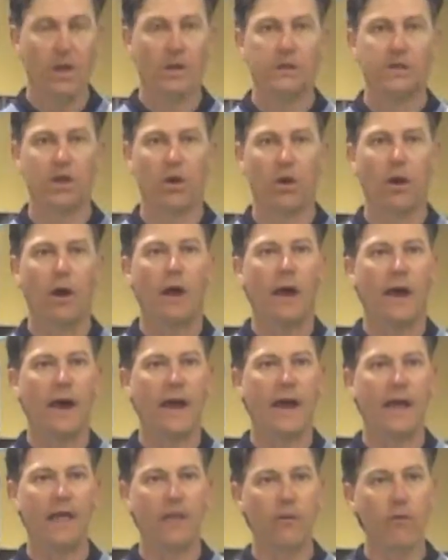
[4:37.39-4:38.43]
So I
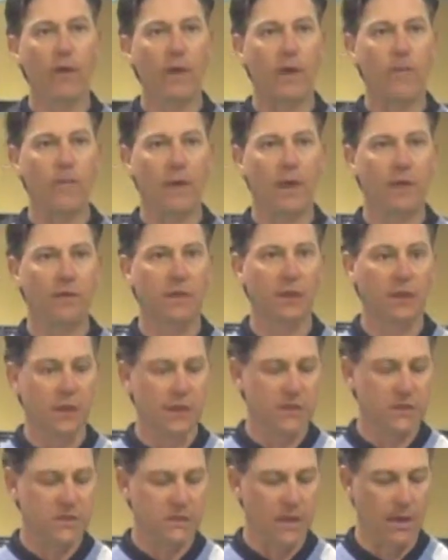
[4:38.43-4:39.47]
highly recommend
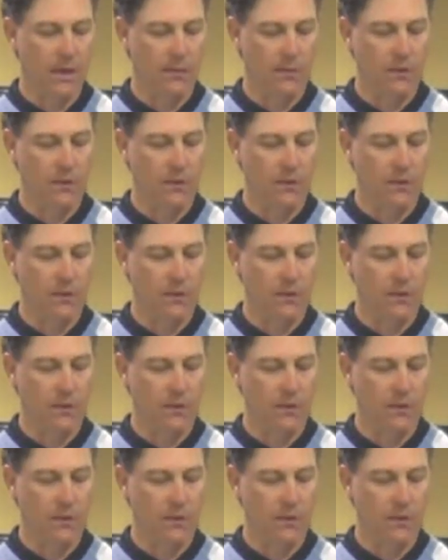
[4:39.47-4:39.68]
these